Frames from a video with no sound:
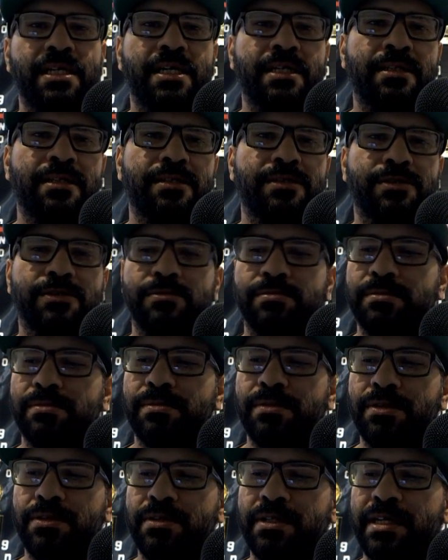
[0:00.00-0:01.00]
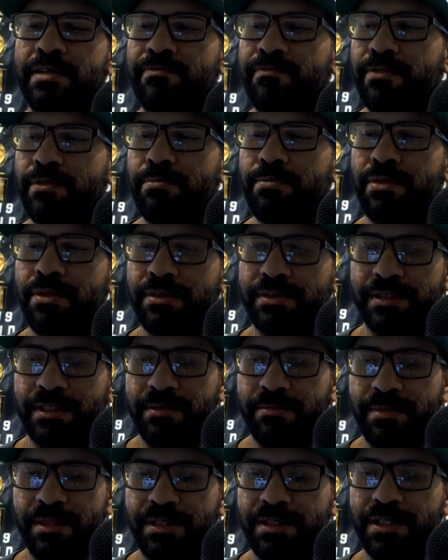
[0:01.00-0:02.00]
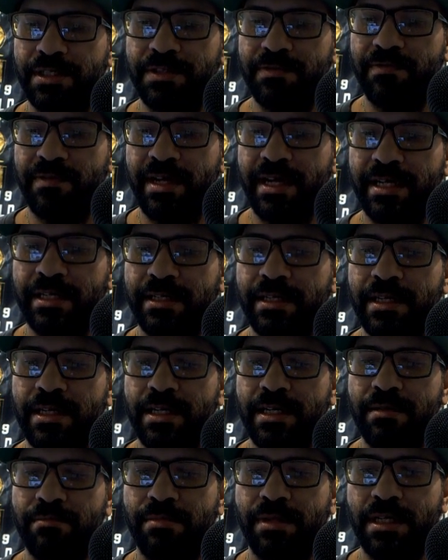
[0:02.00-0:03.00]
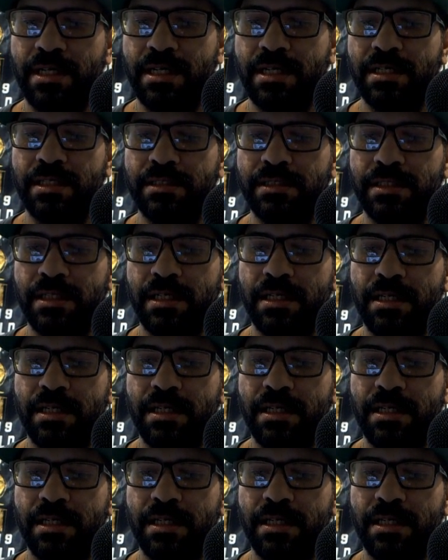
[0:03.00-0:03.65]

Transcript: and the Super Bowl and football is going to be just fine, because